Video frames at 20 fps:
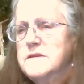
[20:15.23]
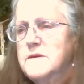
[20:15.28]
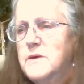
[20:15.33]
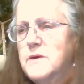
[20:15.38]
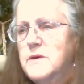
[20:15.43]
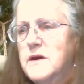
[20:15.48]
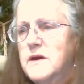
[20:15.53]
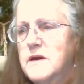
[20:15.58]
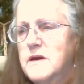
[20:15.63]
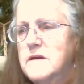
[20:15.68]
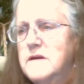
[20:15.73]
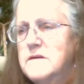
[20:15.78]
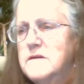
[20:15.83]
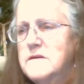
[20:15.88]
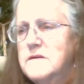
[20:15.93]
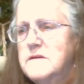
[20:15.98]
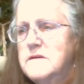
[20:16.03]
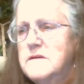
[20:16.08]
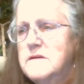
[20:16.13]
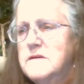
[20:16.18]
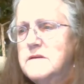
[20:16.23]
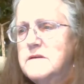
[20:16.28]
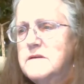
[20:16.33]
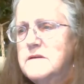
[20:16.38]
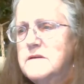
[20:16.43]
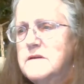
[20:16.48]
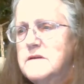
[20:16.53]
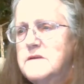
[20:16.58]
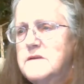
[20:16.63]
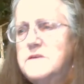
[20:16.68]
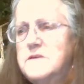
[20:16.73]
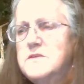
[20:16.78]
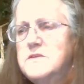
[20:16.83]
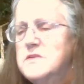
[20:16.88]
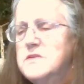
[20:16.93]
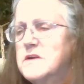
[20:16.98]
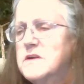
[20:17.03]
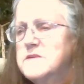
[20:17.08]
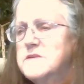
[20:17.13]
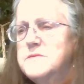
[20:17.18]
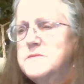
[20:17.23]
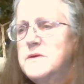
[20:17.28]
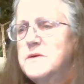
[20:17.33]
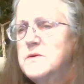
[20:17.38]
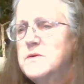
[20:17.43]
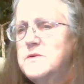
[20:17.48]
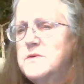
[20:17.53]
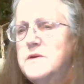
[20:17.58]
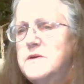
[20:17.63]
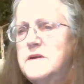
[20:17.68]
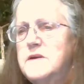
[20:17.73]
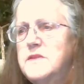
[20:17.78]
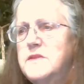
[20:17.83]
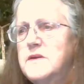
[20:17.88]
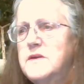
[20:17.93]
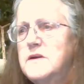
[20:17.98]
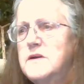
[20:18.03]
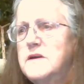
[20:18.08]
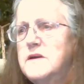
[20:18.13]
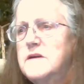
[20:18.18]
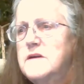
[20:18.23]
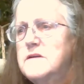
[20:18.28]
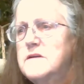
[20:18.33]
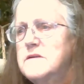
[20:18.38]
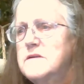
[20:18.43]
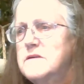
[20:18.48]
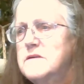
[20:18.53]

Okay. Just lost my whole train of thought here.